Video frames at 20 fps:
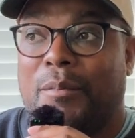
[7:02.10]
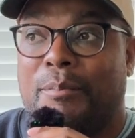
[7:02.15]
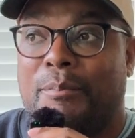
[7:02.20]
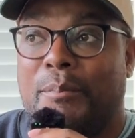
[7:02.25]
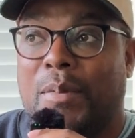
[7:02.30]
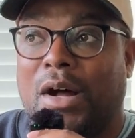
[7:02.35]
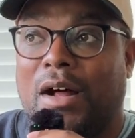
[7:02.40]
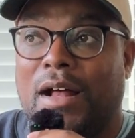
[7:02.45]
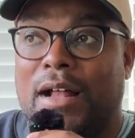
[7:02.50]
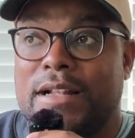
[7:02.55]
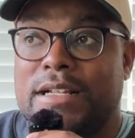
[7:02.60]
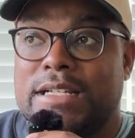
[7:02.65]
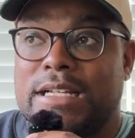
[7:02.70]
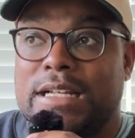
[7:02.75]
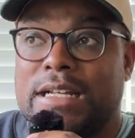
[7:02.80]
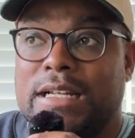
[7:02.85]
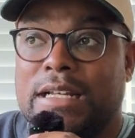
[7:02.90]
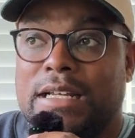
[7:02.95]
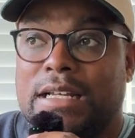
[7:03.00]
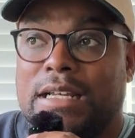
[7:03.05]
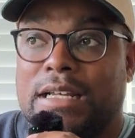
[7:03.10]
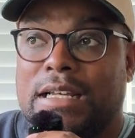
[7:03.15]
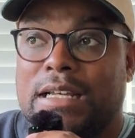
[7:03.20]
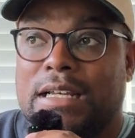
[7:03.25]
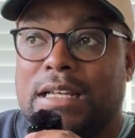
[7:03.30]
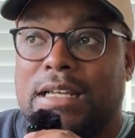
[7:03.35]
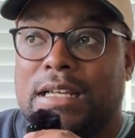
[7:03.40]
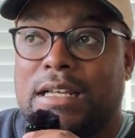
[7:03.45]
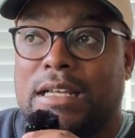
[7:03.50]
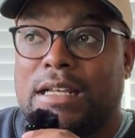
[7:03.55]
But
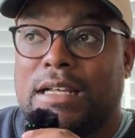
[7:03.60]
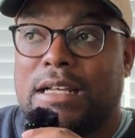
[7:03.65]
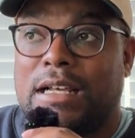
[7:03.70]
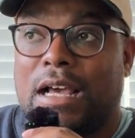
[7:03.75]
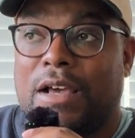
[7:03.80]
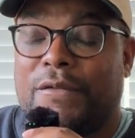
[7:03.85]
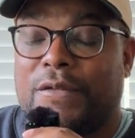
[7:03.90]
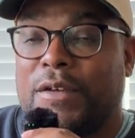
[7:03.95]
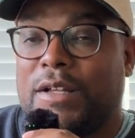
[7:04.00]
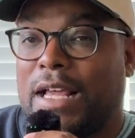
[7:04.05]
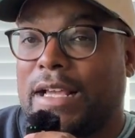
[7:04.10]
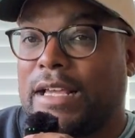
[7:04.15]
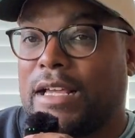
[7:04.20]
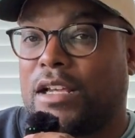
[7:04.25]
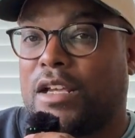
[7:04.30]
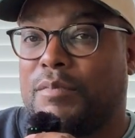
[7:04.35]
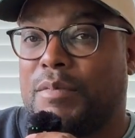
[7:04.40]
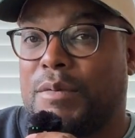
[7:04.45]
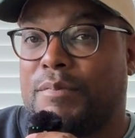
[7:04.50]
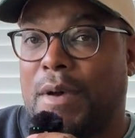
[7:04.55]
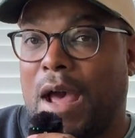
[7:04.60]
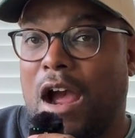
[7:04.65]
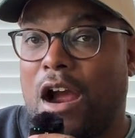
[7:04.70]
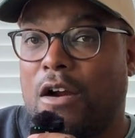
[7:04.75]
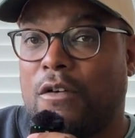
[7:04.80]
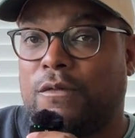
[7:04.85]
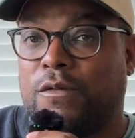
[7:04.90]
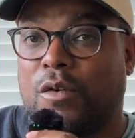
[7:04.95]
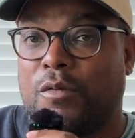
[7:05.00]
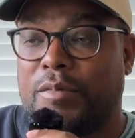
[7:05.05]
I feel like it could be
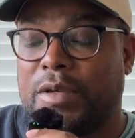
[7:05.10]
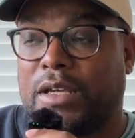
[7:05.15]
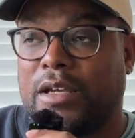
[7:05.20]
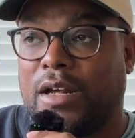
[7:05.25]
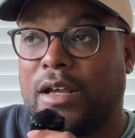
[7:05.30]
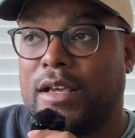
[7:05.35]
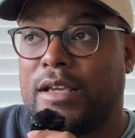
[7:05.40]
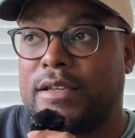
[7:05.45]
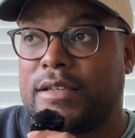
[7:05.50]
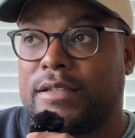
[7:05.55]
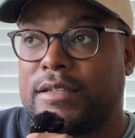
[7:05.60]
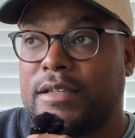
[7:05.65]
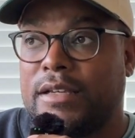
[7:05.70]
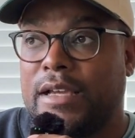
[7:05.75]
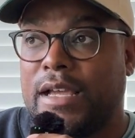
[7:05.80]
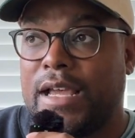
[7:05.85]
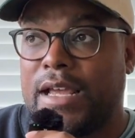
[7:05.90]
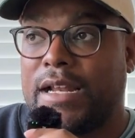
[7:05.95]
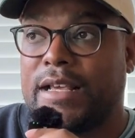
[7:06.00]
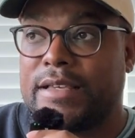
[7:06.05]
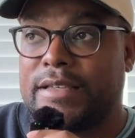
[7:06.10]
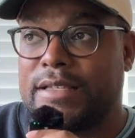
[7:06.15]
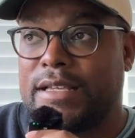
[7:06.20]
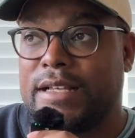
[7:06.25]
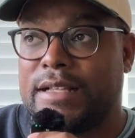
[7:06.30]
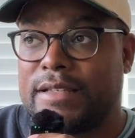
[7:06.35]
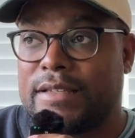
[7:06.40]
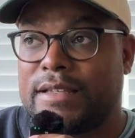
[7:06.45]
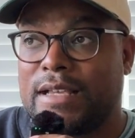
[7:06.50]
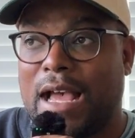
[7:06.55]
powerful because, in a
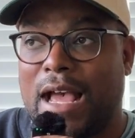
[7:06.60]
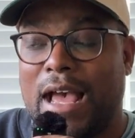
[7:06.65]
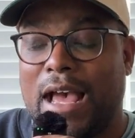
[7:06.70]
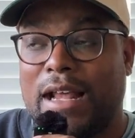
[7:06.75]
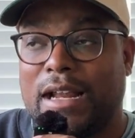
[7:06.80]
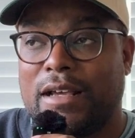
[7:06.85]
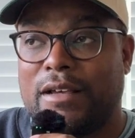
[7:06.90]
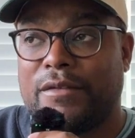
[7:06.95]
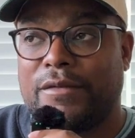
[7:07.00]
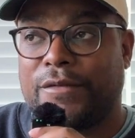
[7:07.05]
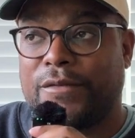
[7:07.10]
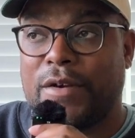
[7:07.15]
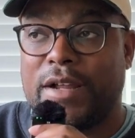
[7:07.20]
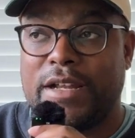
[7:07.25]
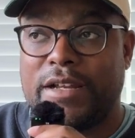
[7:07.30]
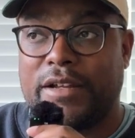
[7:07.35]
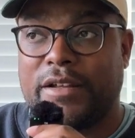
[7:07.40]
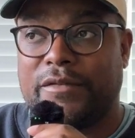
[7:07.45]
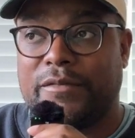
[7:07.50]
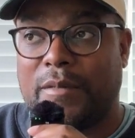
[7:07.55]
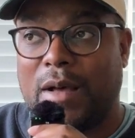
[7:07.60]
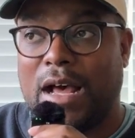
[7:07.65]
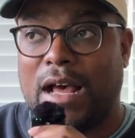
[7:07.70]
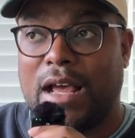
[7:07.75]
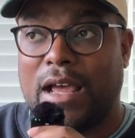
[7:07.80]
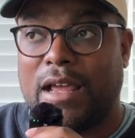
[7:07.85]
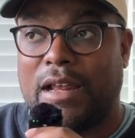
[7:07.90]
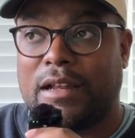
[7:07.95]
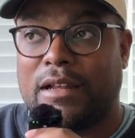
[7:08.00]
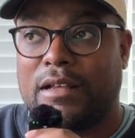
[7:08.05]
sense, I had a friend of
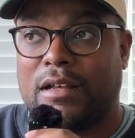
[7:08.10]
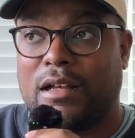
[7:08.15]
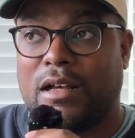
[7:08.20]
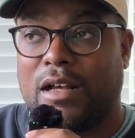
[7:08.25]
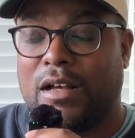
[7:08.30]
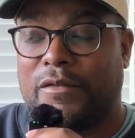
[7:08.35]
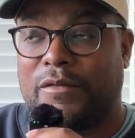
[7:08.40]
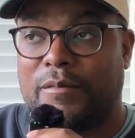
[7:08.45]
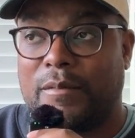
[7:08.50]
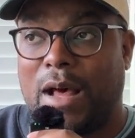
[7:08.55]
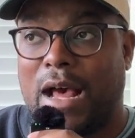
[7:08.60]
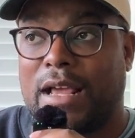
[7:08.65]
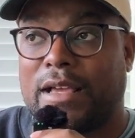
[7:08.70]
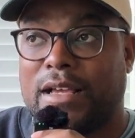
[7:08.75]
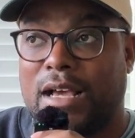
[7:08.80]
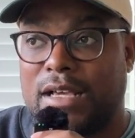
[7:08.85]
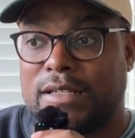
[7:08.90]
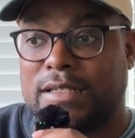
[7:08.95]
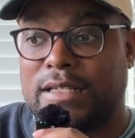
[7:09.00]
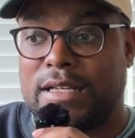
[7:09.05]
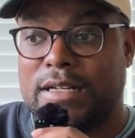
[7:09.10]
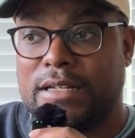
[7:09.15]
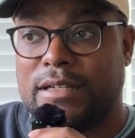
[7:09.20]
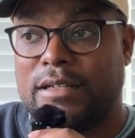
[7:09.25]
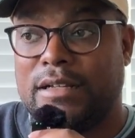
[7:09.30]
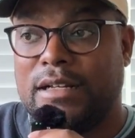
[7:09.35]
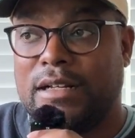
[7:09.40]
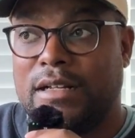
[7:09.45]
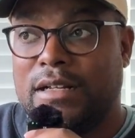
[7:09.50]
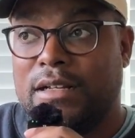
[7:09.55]
mine, of my cousin,
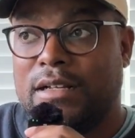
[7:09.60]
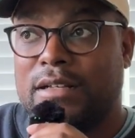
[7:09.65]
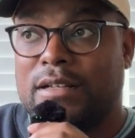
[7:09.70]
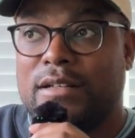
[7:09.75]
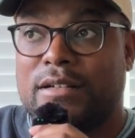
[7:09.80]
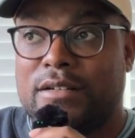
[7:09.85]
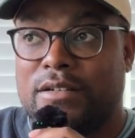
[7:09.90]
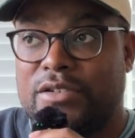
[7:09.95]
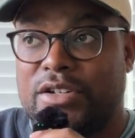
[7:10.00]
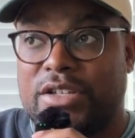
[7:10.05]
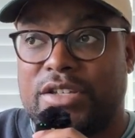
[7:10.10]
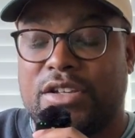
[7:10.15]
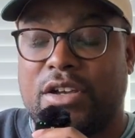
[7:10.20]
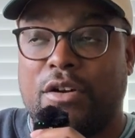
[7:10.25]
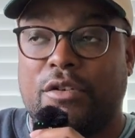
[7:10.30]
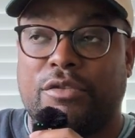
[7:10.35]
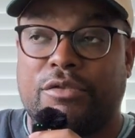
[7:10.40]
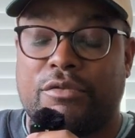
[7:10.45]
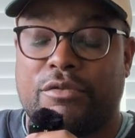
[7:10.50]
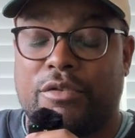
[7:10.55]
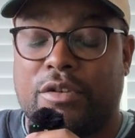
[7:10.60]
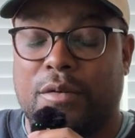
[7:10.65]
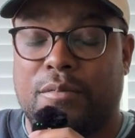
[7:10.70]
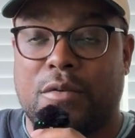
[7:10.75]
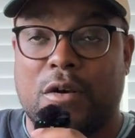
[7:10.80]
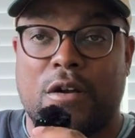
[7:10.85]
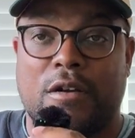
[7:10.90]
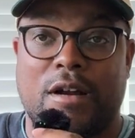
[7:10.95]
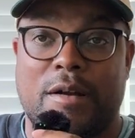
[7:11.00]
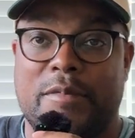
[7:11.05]
just go through a
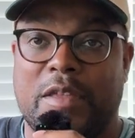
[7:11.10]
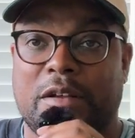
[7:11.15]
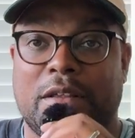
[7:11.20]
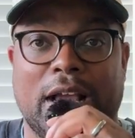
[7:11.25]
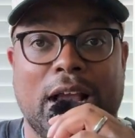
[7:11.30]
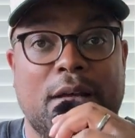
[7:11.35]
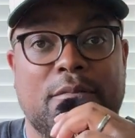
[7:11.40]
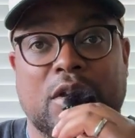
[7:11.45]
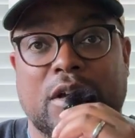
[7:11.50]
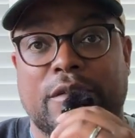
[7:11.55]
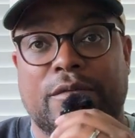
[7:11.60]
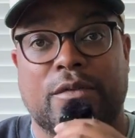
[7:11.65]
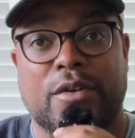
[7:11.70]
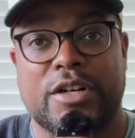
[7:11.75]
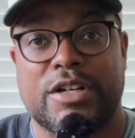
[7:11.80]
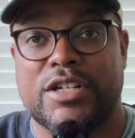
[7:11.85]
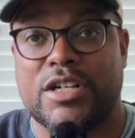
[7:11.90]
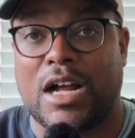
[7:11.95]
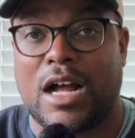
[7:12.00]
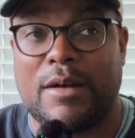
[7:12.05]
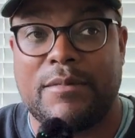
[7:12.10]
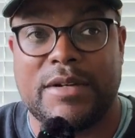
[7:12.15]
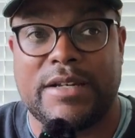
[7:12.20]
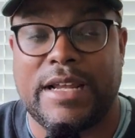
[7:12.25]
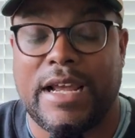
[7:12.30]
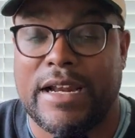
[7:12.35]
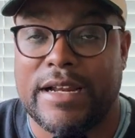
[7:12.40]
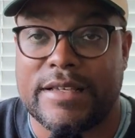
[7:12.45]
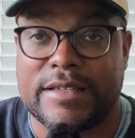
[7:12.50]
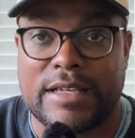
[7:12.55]
program. They're like, I'm looking for a job in
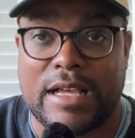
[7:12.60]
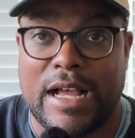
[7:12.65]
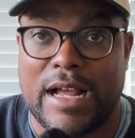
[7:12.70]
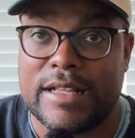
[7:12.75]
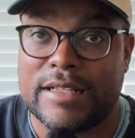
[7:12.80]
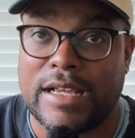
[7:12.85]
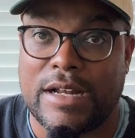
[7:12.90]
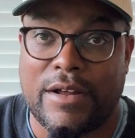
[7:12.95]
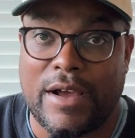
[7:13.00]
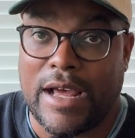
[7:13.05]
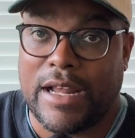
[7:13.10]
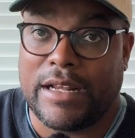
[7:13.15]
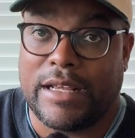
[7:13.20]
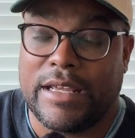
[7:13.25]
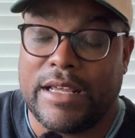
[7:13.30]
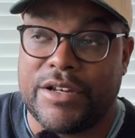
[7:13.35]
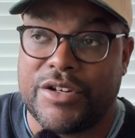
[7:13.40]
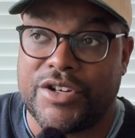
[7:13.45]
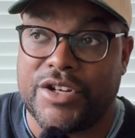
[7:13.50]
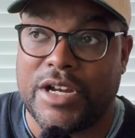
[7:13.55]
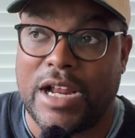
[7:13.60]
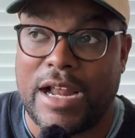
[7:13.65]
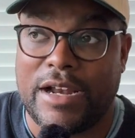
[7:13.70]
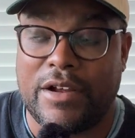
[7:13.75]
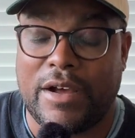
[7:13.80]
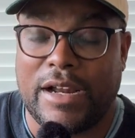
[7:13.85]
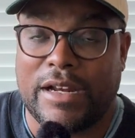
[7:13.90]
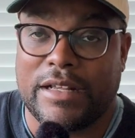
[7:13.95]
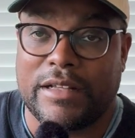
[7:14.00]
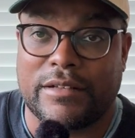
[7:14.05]
data science. I know
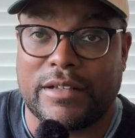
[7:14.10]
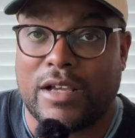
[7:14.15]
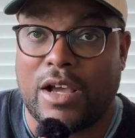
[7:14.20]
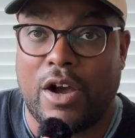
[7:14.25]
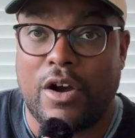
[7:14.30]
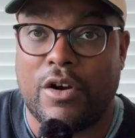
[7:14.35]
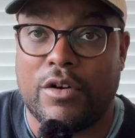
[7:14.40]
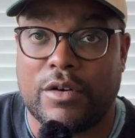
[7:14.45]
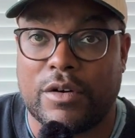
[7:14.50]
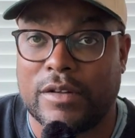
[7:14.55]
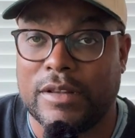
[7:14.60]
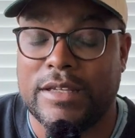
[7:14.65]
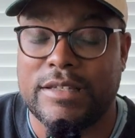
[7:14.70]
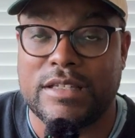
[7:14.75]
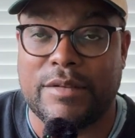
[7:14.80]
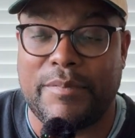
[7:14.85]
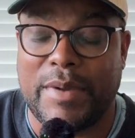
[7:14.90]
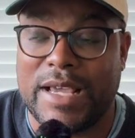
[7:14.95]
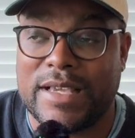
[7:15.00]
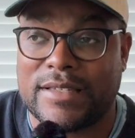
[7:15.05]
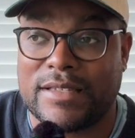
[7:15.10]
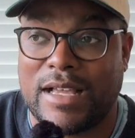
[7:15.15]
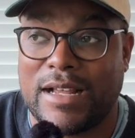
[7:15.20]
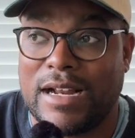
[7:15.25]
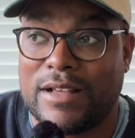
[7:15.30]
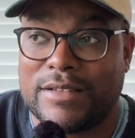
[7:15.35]
how to code, or at least the baseline.